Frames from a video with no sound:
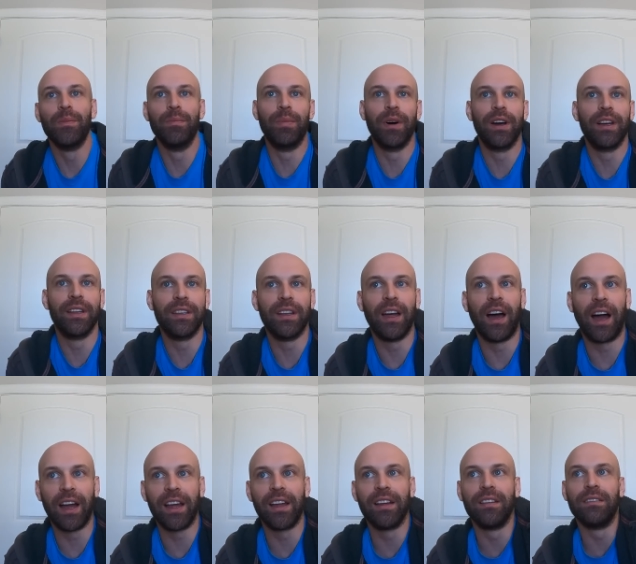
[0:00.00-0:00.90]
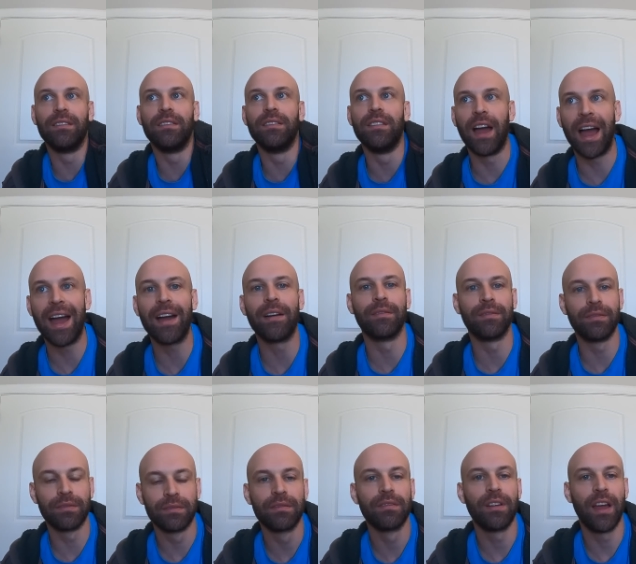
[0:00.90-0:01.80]
but I
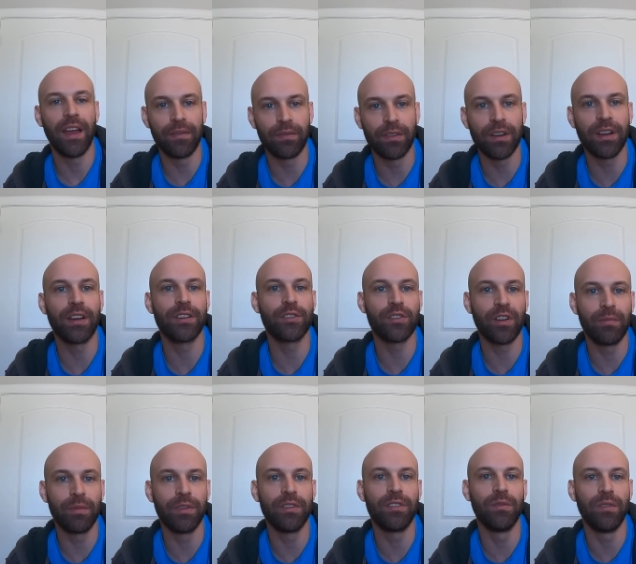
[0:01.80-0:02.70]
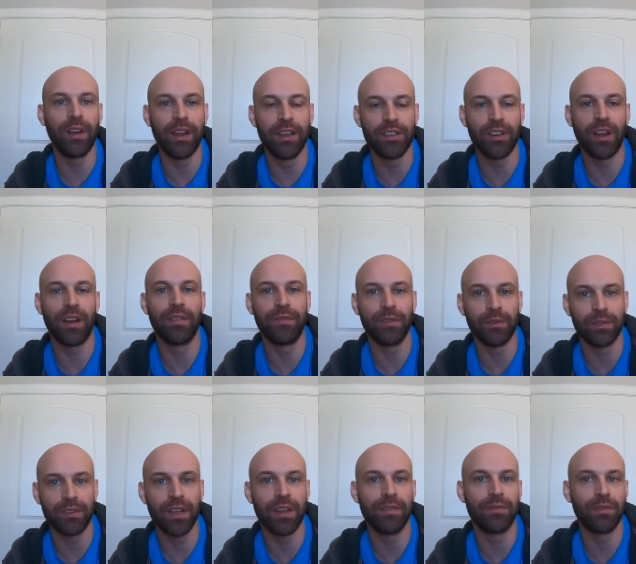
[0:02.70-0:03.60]
have. Every country I've been to in Asia, I feel
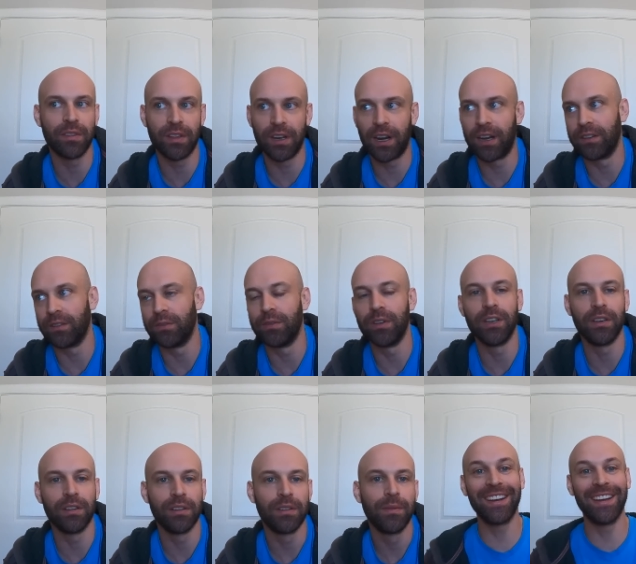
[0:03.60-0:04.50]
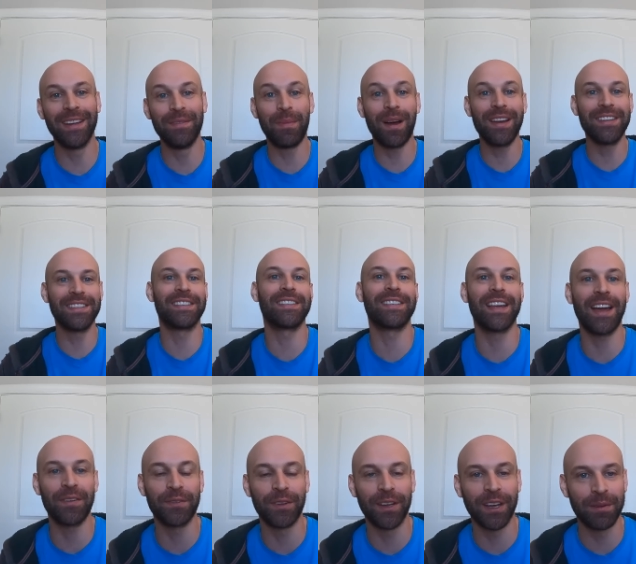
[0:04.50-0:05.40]
safer than I do here. It might
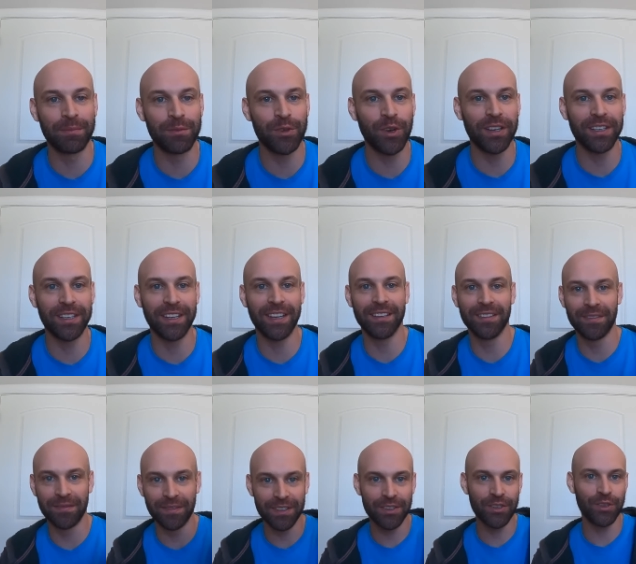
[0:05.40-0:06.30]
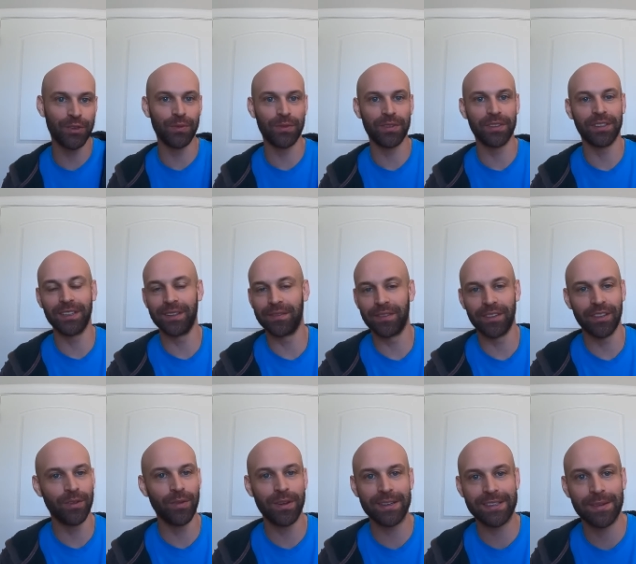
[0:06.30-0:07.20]
sound like I'm trying to convince you to leave the
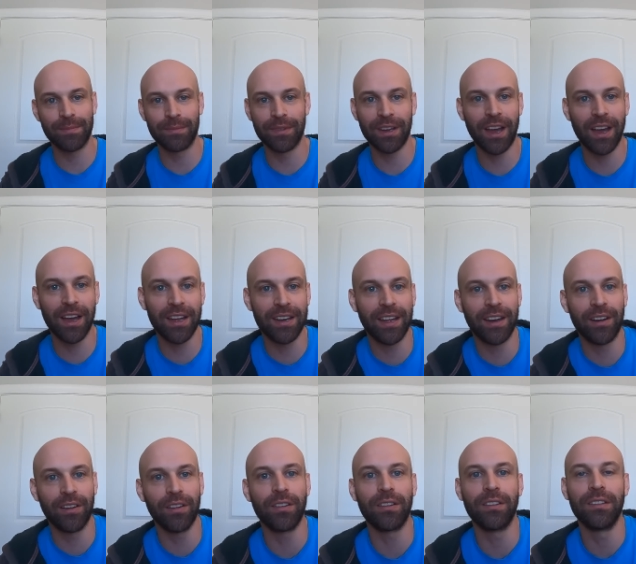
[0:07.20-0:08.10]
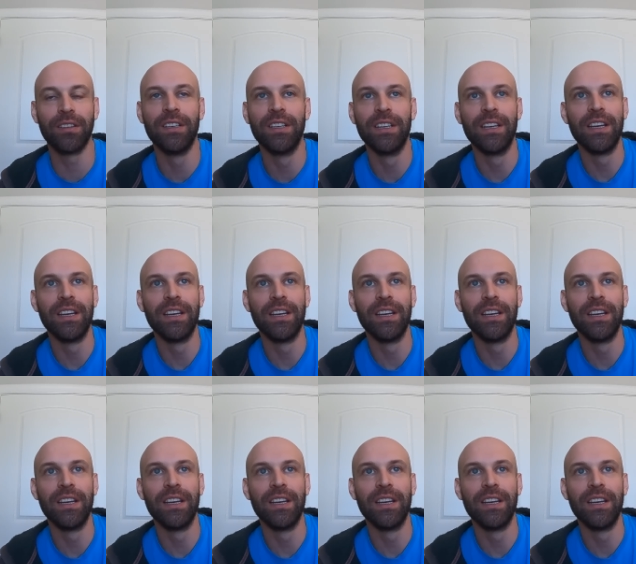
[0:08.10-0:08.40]
US. I'm not at all.